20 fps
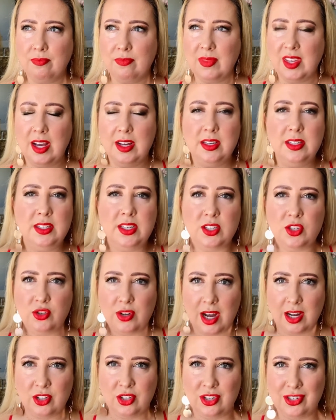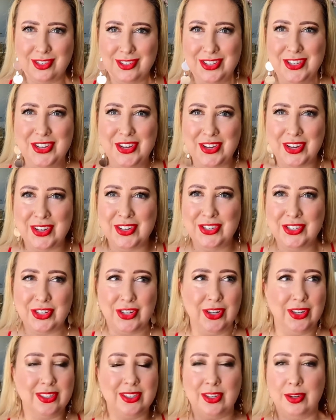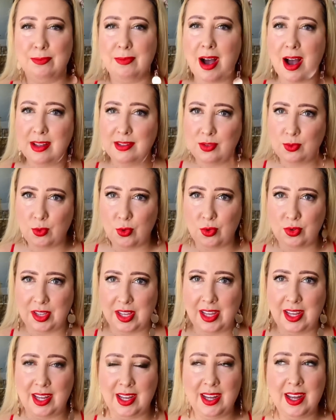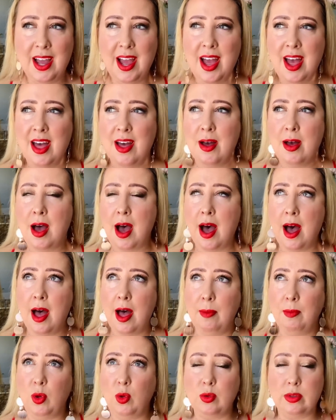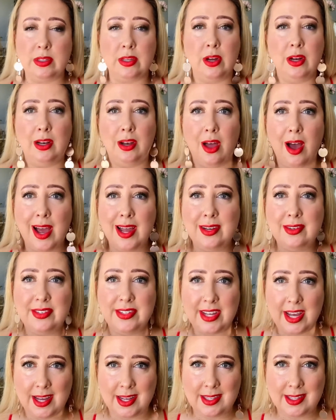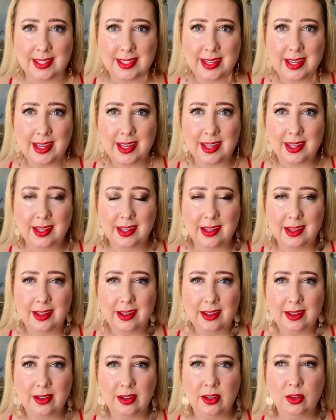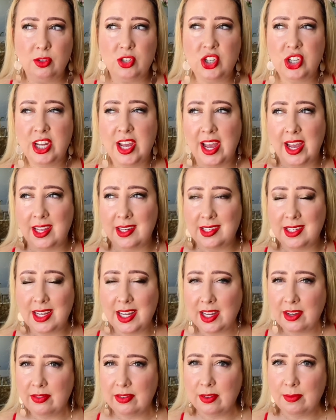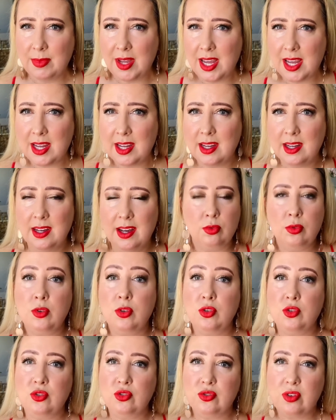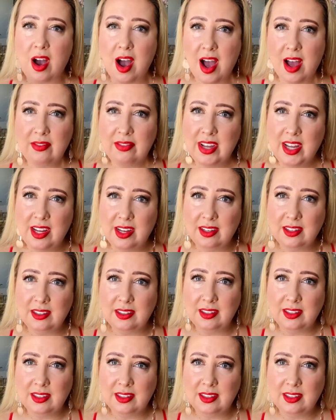distractions you can do. So mine's walking, also light dancing, chanting for me, driving,